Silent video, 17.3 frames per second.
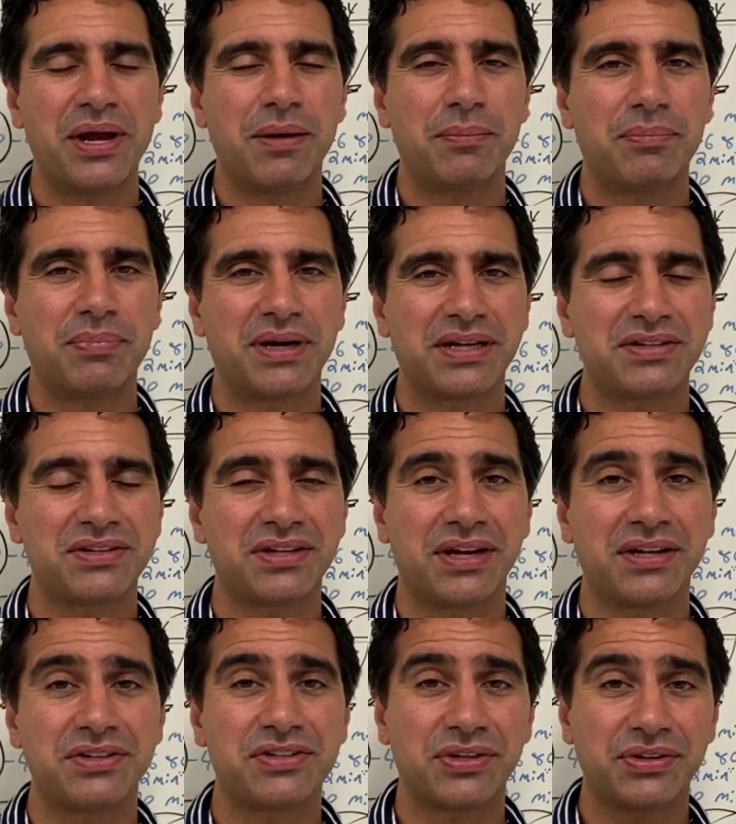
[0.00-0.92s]
But
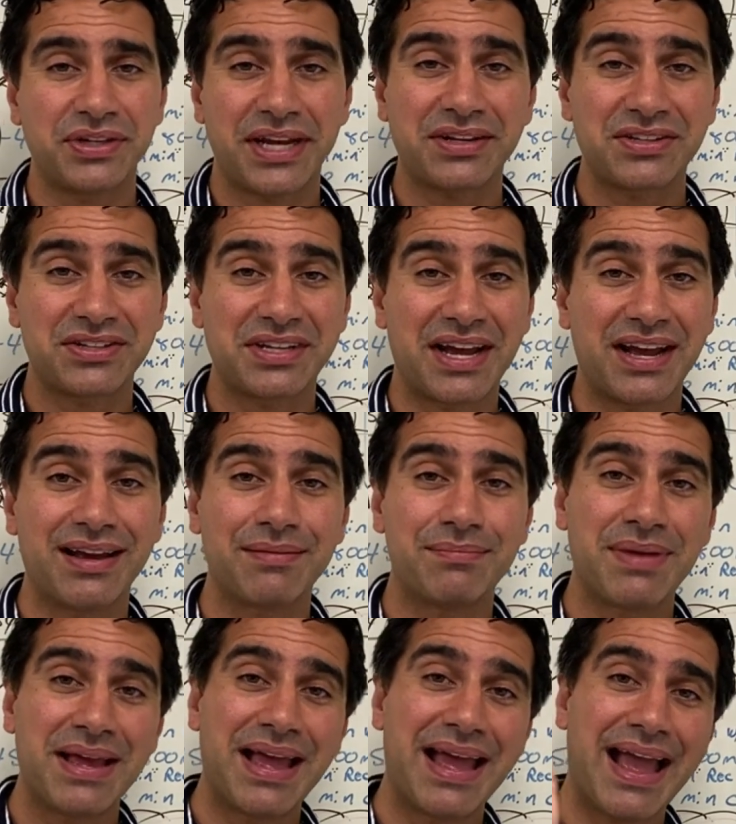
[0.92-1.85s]
until next time,
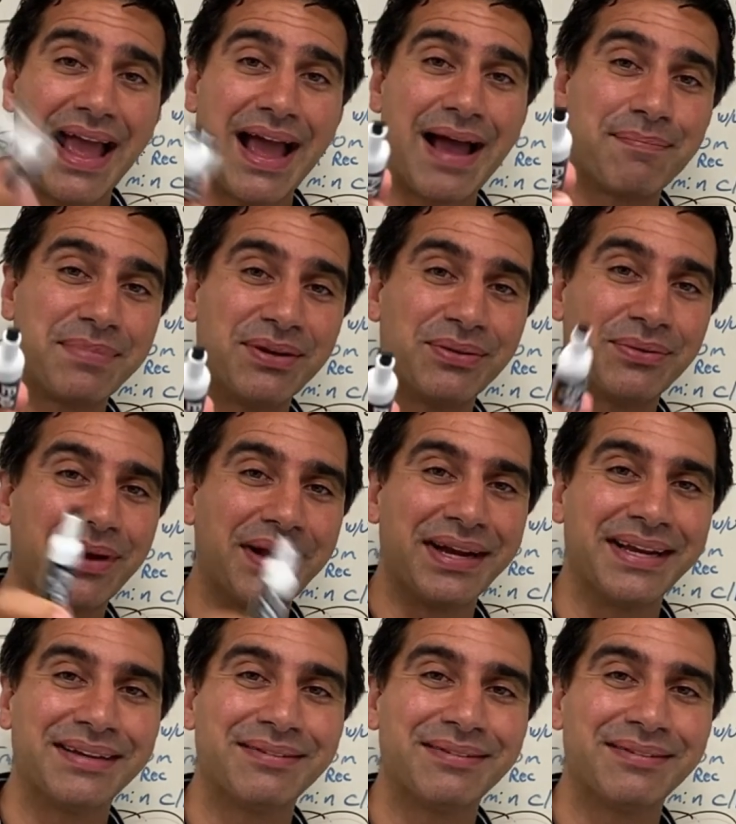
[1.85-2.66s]
happy running.